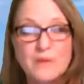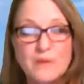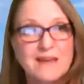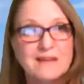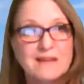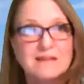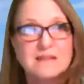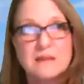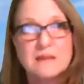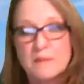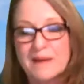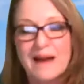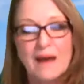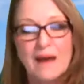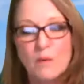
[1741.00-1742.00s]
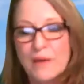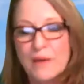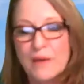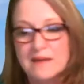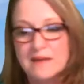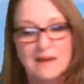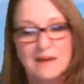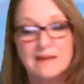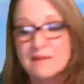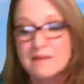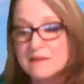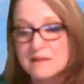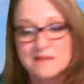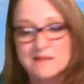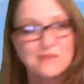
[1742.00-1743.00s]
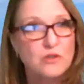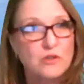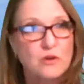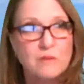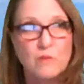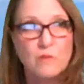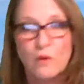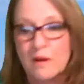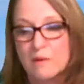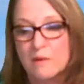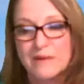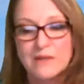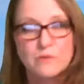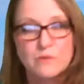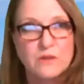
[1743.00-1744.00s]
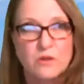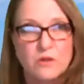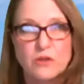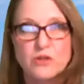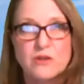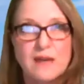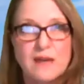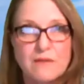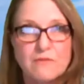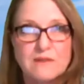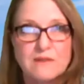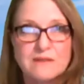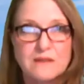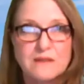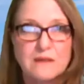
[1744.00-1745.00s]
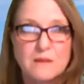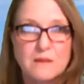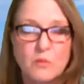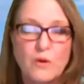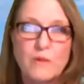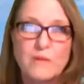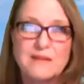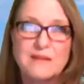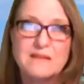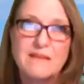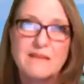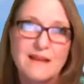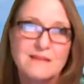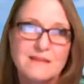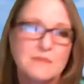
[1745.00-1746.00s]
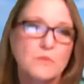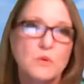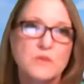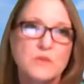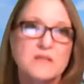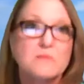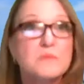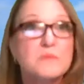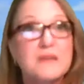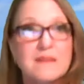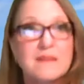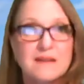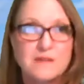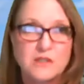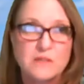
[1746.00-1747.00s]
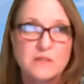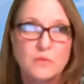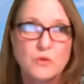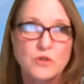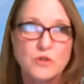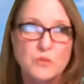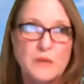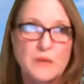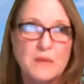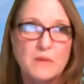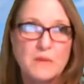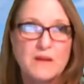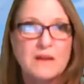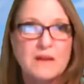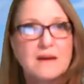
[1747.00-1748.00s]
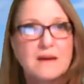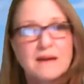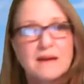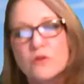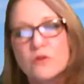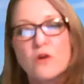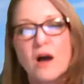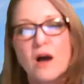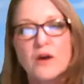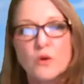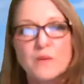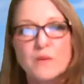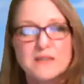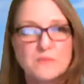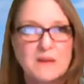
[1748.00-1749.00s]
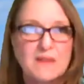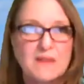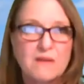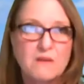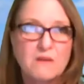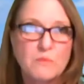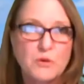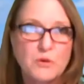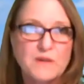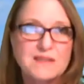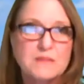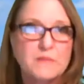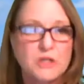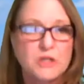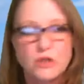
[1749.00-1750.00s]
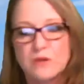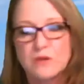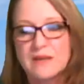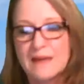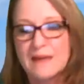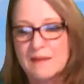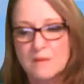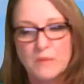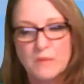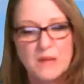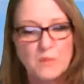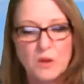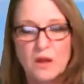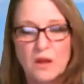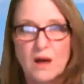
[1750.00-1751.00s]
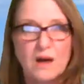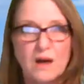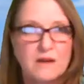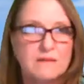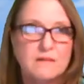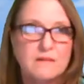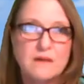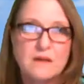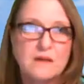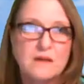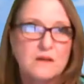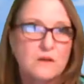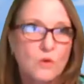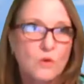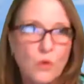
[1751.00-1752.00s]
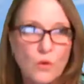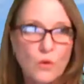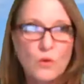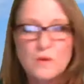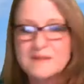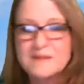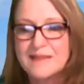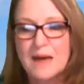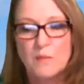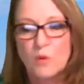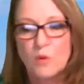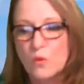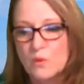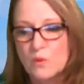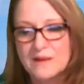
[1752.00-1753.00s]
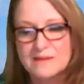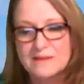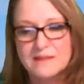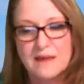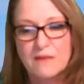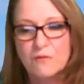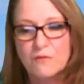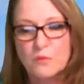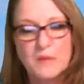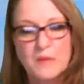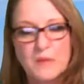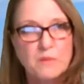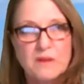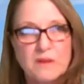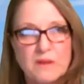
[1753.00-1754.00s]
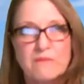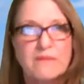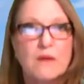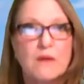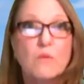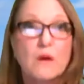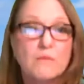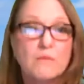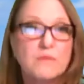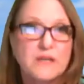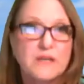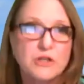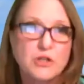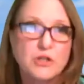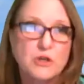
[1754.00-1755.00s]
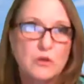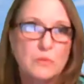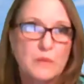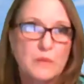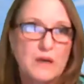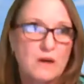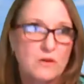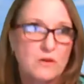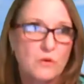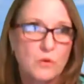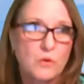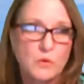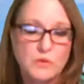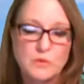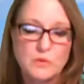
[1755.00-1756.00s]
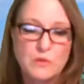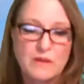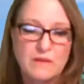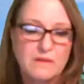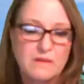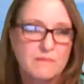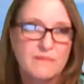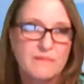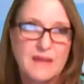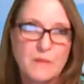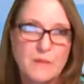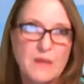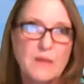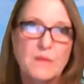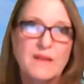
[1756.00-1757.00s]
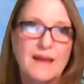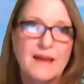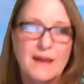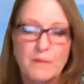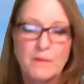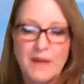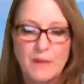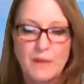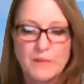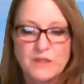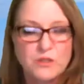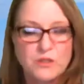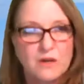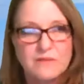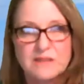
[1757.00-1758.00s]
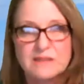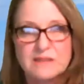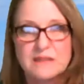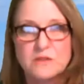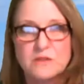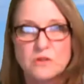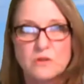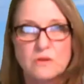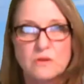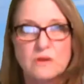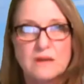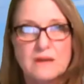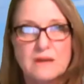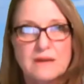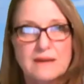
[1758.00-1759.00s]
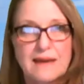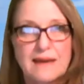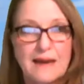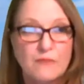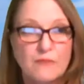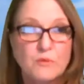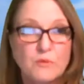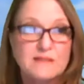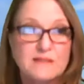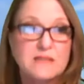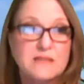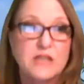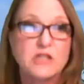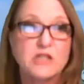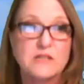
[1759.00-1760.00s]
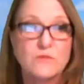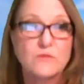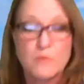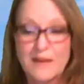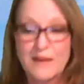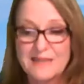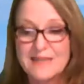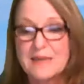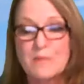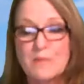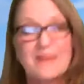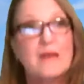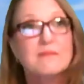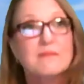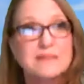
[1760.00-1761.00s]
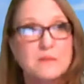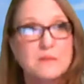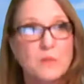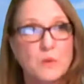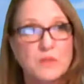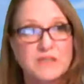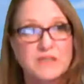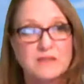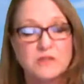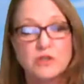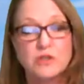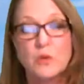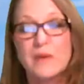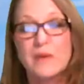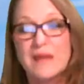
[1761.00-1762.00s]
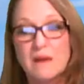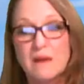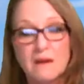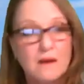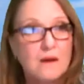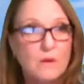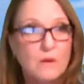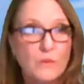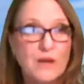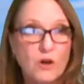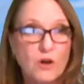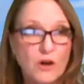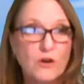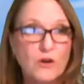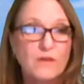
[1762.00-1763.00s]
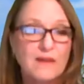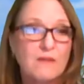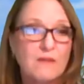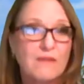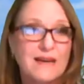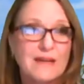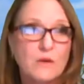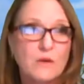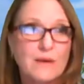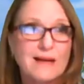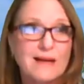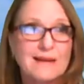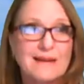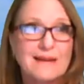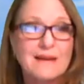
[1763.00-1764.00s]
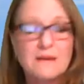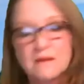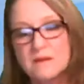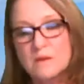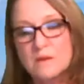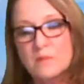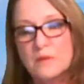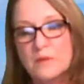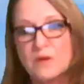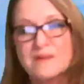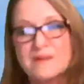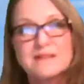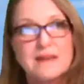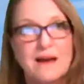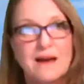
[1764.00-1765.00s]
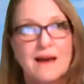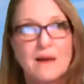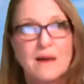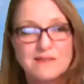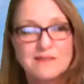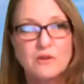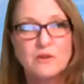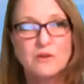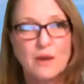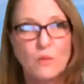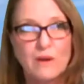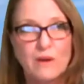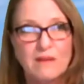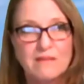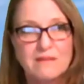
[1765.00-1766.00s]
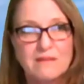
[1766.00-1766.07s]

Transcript: weeks. But I either did a Zoom or I went with her to every single appointment. And that's important, be there to support your people. Now, you can't always be there in person, but you can get the people on calls. I'm always there for people if they want me to be on calls with their people. And I'm happy to obviously do live presentations for my team, but that was important. So we got her there really quickly because I was going with,